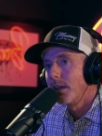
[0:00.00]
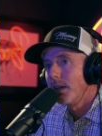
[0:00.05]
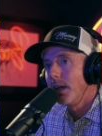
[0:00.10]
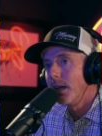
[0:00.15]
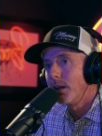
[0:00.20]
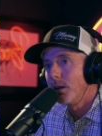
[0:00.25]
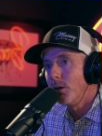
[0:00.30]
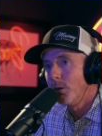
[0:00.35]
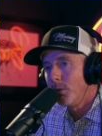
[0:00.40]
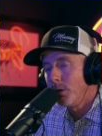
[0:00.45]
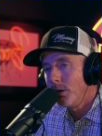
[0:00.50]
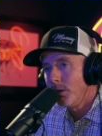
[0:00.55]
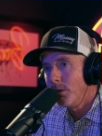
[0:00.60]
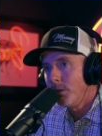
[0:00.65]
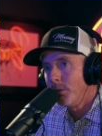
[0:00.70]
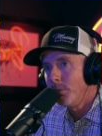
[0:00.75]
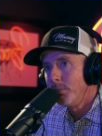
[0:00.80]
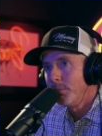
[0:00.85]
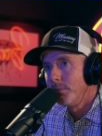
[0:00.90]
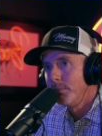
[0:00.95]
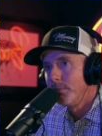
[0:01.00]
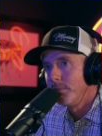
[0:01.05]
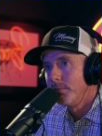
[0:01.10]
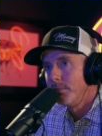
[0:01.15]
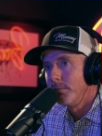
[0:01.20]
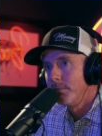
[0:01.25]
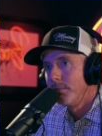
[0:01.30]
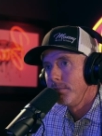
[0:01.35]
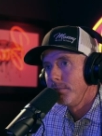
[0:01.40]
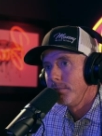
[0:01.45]
and go home
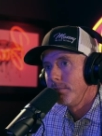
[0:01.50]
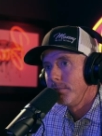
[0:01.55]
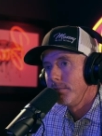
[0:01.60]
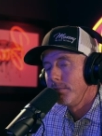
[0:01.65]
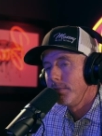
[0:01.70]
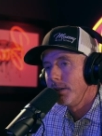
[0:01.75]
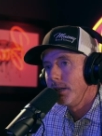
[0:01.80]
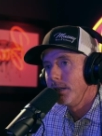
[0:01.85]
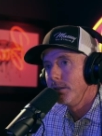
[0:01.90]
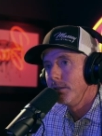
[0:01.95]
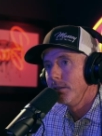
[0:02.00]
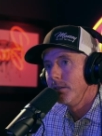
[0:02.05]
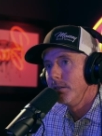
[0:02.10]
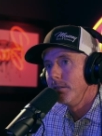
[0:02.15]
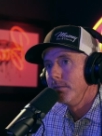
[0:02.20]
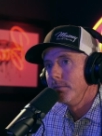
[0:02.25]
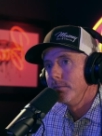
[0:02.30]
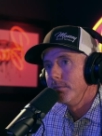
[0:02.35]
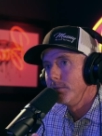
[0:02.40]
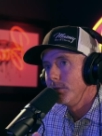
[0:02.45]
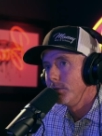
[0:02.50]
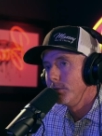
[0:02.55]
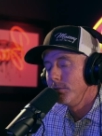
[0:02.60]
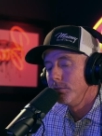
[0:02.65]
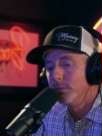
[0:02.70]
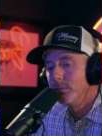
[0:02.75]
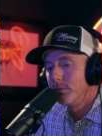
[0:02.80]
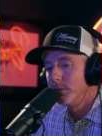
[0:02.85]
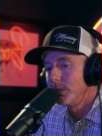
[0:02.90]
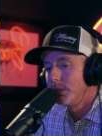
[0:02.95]
and
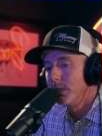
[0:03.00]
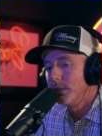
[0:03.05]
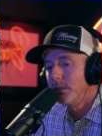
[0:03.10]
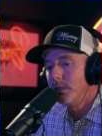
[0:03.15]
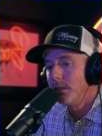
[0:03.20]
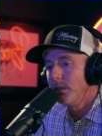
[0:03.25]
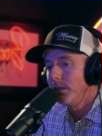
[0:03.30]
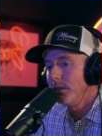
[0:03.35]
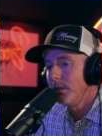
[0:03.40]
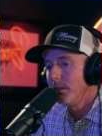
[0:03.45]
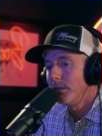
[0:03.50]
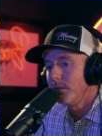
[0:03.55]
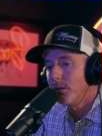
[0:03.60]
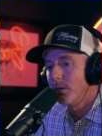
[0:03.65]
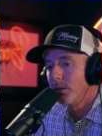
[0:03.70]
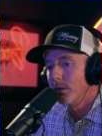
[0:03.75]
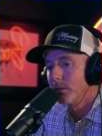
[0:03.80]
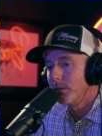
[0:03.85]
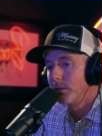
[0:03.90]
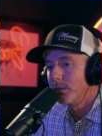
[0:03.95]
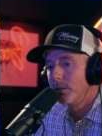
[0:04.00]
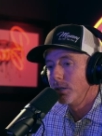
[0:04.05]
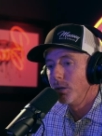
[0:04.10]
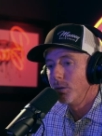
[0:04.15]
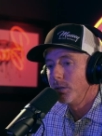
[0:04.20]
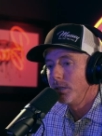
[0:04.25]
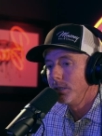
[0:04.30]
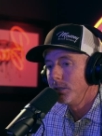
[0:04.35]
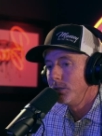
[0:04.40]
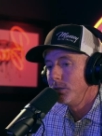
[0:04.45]
sit there or go
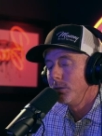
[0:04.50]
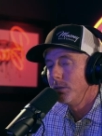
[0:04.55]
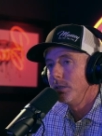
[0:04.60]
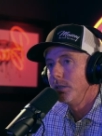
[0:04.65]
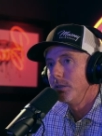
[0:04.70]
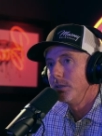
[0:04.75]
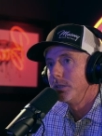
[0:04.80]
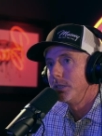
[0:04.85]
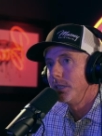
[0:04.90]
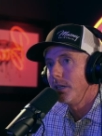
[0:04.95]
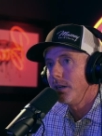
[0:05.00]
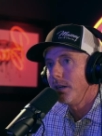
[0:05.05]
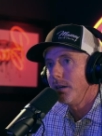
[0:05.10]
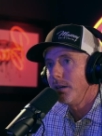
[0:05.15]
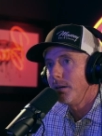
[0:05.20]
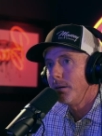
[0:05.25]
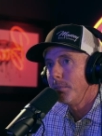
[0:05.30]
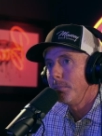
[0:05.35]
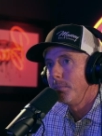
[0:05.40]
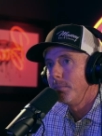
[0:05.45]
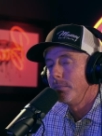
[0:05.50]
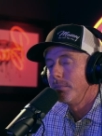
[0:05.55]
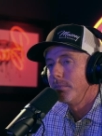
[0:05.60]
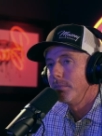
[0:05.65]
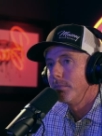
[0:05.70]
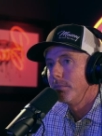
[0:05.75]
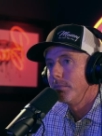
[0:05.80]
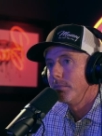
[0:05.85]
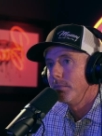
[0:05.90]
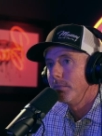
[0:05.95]
get you a little job
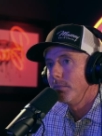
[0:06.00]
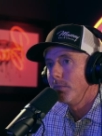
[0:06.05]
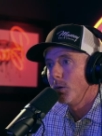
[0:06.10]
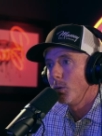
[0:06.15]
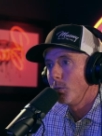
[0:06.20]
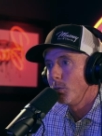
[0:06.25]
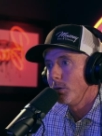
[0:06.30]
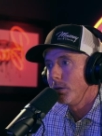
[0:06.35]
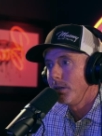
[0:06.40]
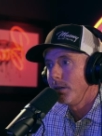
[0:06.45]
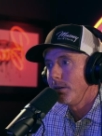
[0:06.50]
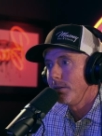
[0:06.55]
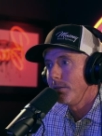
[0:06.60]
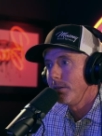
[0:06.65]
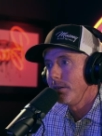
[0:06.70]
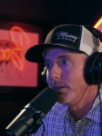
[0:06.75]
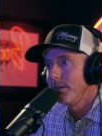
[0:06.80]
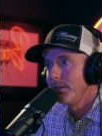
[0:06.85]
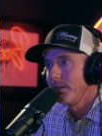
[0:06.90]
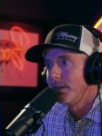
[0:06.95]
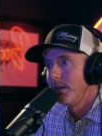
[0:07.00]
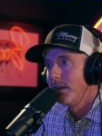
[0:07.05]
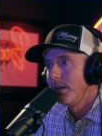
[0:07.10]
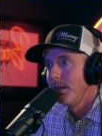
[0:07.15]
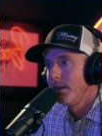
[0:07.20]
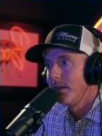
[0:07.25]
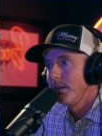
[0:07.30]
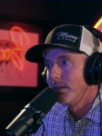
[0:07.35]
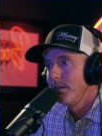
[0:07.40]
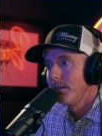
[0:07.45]
or whatever?
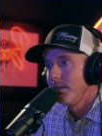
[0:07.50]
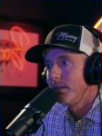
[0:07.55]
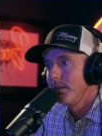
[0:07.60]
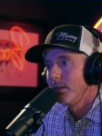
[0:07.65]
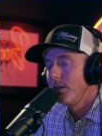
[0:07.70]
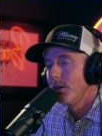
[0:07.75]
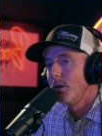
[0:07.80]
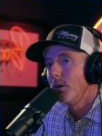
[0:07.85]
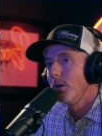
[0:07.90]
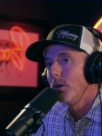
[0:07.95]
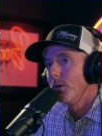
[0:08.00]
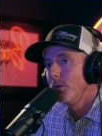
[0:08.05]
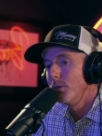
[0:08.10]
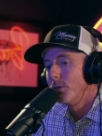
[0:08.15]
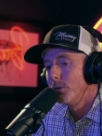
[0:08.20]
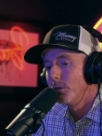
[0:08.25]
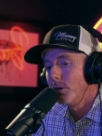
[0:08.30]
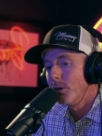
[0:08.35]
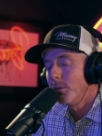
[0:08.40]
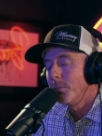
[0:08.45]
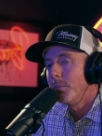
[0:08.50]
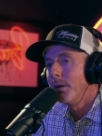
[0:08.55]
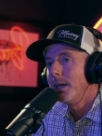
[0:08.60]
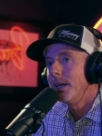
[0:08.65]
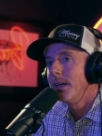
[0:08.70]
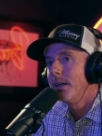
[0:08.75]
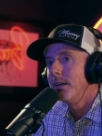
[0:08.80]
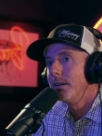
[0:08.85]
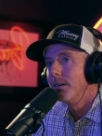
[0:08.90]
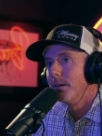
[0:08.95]
Or you going to
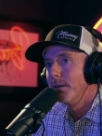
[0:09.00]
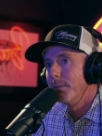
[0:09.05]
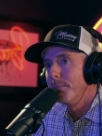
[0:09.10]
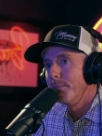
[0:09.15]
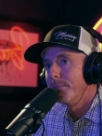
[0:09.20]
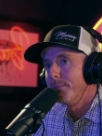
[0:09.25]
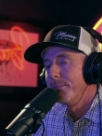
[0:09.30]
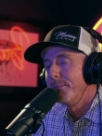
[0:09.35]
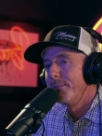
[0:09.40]
man up?